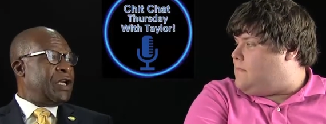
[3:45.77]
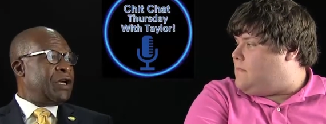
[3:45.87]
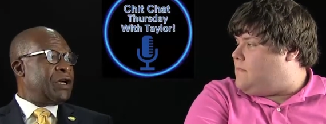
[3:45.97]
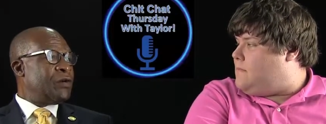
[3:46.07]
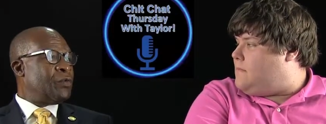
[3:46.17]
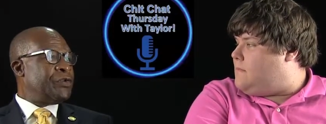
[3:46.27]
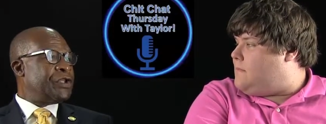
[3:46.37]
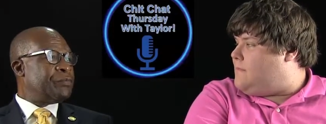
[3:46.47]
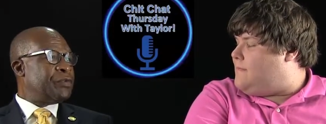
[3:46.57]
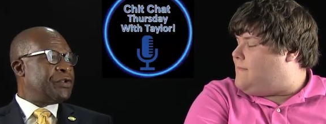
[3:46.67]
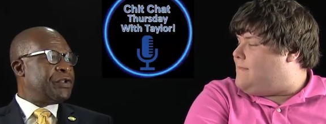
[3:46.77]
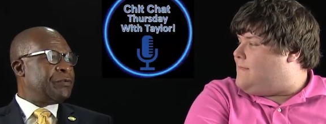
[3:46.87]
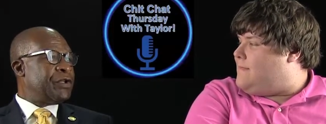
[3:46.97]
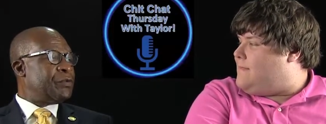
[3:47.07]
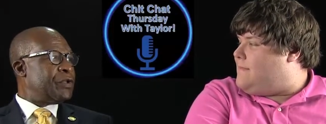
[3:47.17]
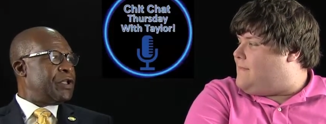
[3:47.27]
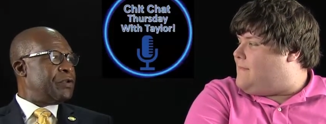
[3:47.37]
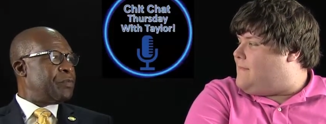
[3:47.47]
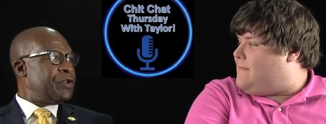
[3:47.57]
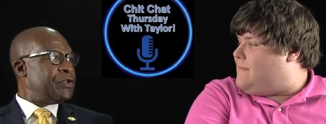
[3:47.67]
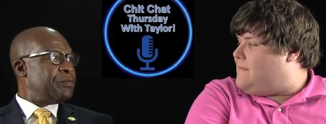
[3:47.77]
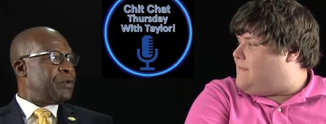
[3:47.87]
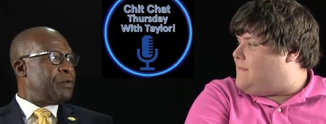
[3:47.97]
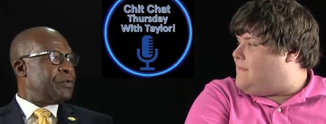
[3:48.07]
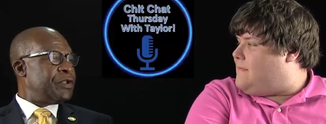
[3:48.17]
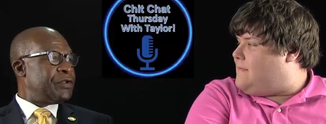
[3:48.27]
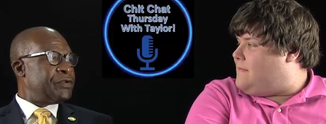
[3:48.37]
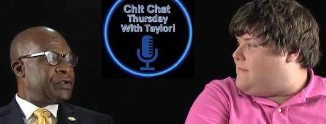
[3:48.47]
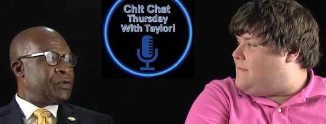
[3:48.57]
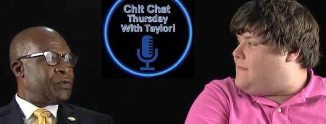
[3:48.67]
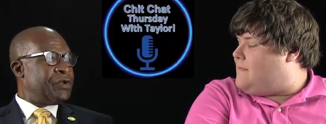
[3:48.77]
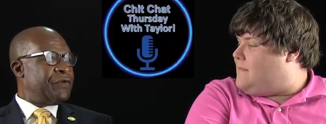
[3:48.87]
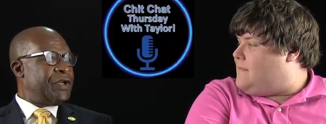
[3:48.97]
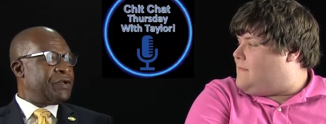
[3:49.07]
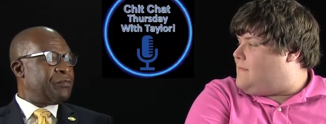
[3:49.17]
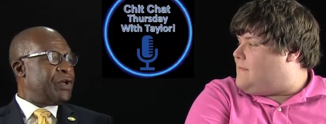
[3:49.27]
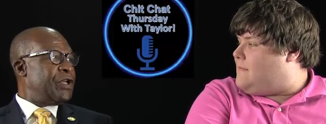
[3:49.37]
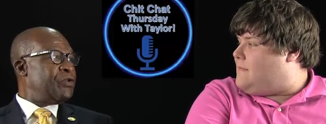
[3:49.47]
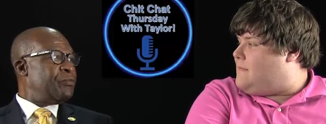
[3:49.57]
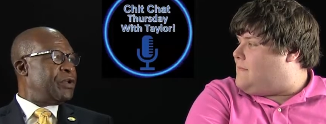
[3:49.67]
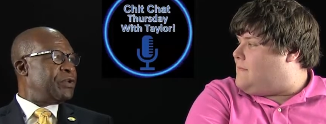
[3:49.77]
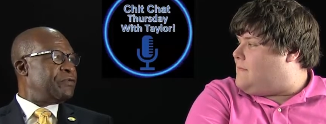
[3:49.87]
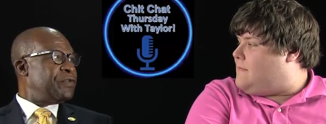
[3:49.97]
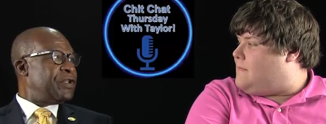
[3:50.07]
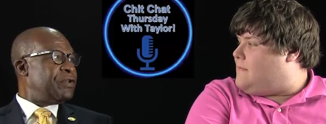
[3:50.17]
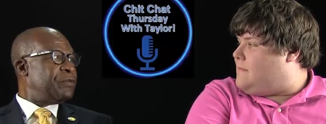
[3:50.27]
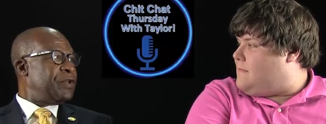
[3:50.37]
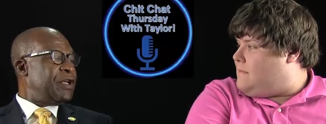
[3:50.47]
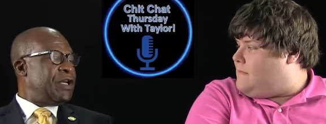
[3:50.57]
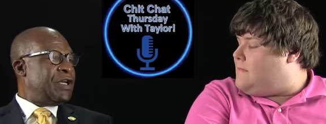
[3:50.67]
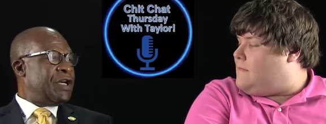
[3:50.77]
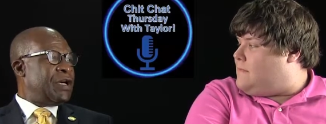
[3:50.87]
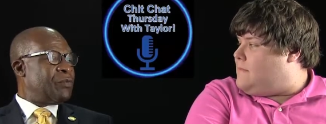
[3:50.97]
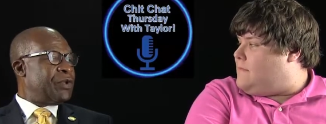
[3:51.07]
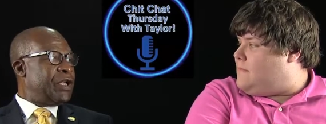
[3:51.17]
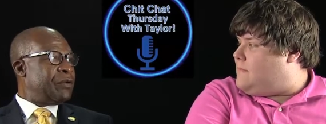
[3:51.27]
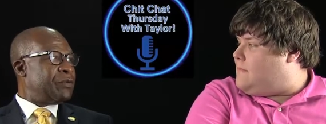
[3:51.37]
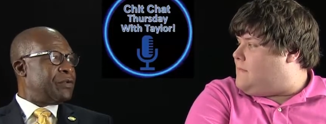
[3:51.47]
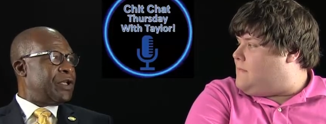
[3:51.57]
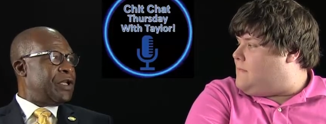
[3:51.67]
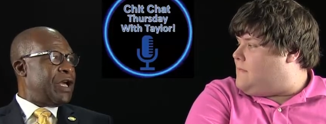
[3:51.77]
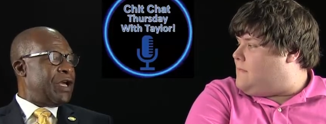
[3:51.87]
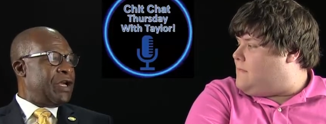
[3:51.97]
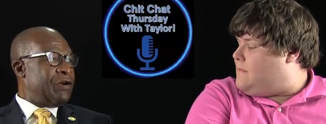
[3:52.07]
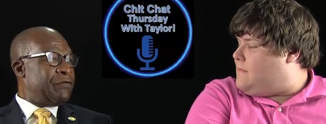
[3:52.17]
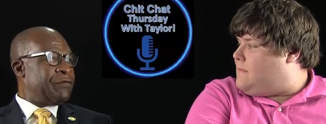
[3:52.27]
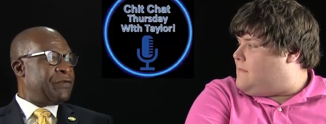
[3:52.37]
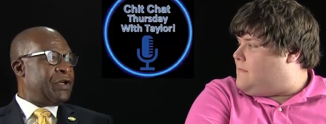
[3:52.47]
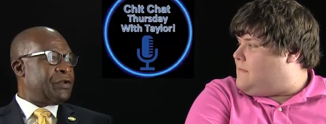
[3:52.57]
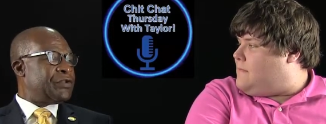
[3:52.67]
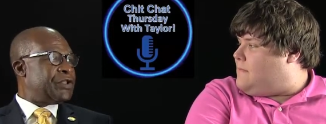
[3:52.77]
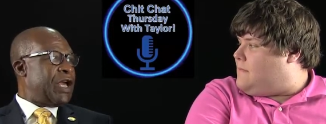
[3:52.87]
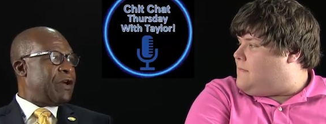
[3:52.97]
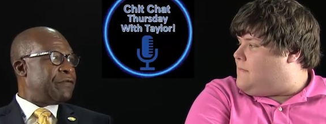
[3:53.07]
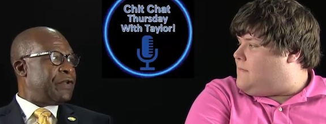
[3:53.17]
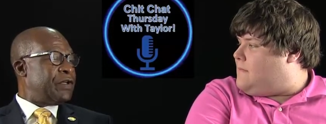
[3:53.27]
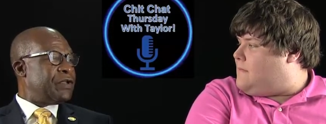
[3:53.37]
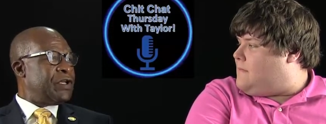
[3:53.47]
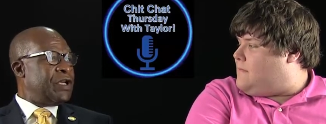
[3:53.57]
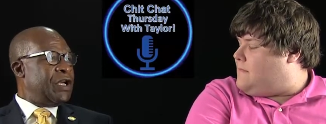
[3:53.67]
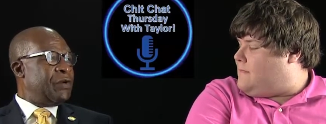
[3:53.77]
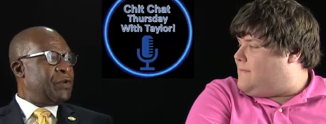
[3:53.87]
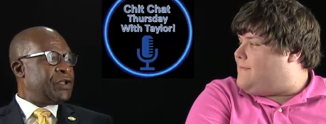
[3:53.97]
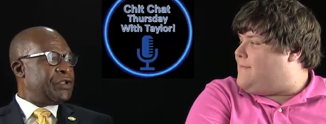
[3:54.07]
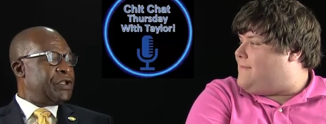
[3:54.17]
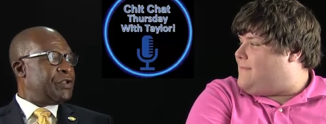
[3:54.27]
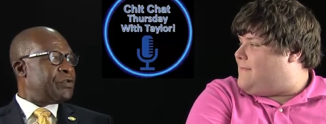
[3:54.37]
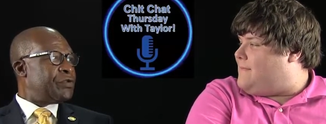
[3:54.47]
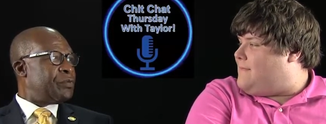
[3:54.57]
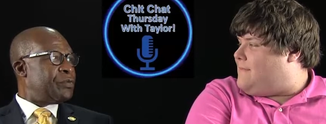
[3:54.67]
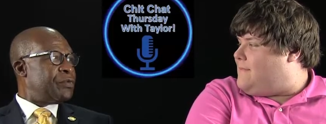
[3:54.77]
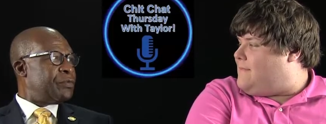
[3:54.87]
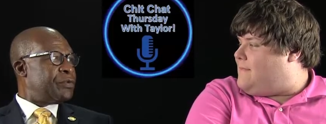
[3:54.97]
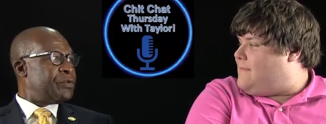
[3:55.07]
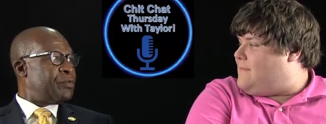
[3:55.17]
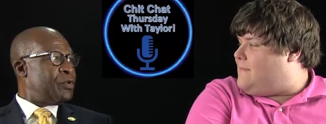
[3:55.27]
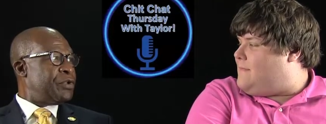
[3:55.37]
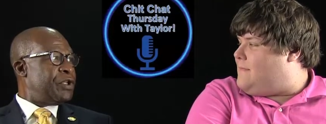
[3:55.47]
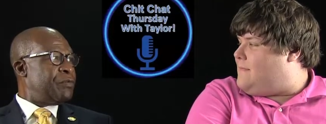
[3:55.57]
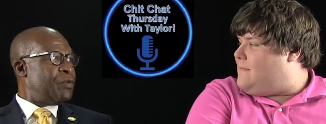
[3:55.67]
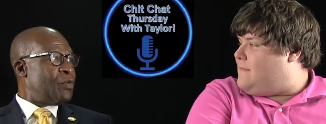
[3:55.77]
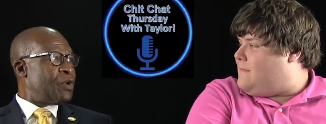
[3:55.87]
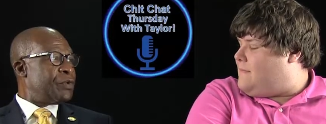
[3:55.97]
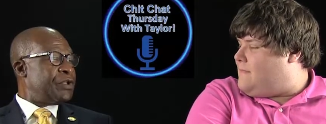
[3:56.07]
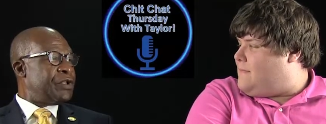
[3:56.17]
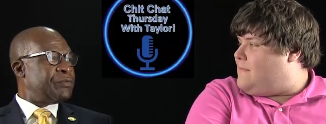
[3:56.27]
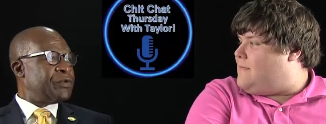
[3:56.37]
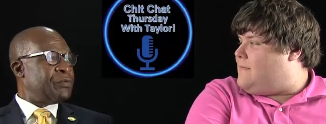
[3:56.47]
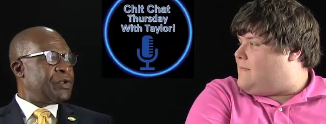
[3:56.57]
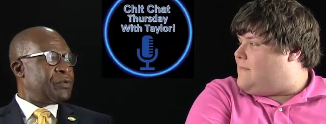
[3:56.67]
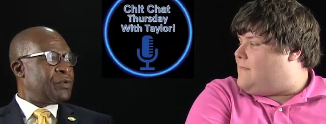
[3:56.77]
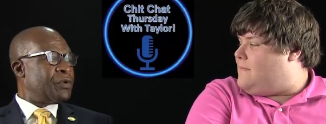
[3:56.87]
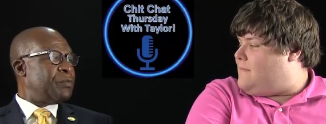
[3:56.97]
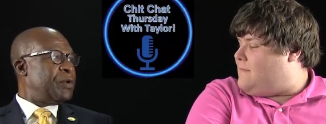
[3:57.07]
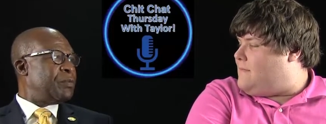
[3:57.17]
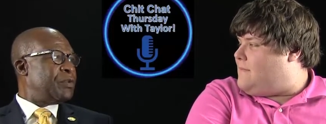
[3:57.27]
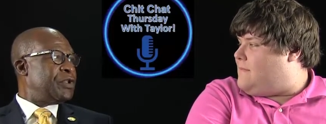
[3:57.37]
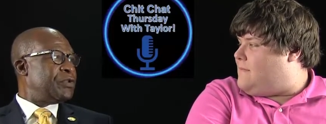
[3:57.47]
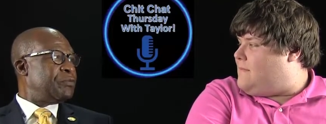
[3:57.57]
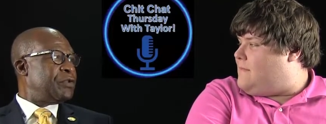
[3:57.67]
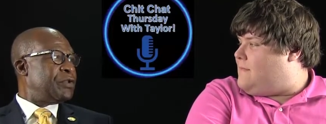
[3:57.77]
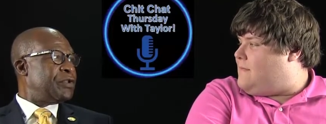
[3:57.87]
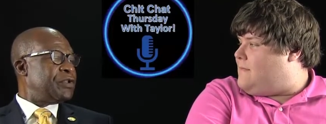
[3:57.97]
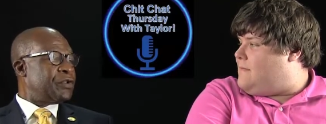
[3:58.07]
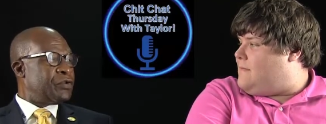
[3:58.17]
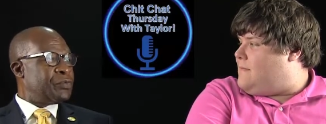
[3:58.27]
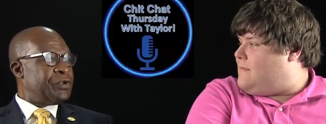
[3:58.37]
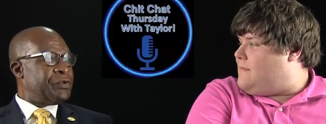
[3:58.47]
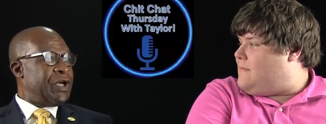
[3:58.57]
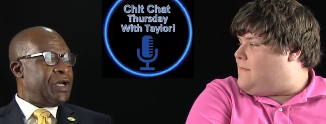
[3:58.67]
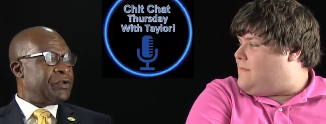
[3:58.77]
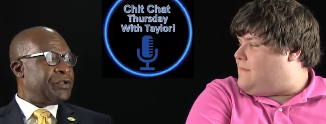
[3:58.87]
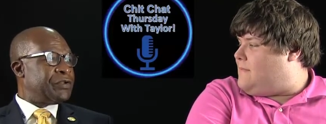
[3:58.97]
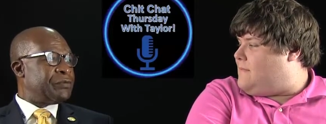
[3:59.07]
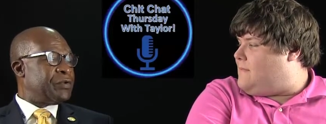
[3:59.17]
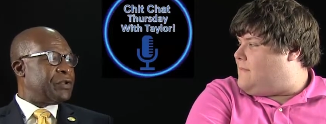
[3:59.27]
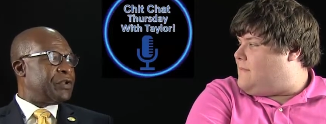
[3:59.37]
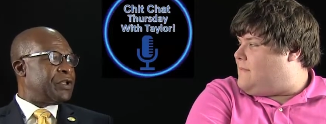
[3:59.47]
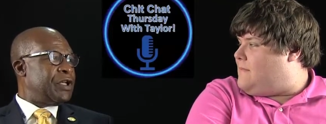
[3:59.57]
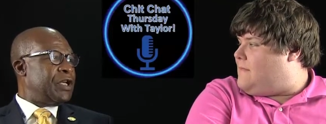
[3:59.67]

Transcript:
Speaker 1: Uh, we just put them, they were in the police department, we just uh, renovated a brand new building for them uh, where they, they now have their staff there and we'll continue to, su to support them and work with them so we can work with people with disabilities. Of course, we do have a disability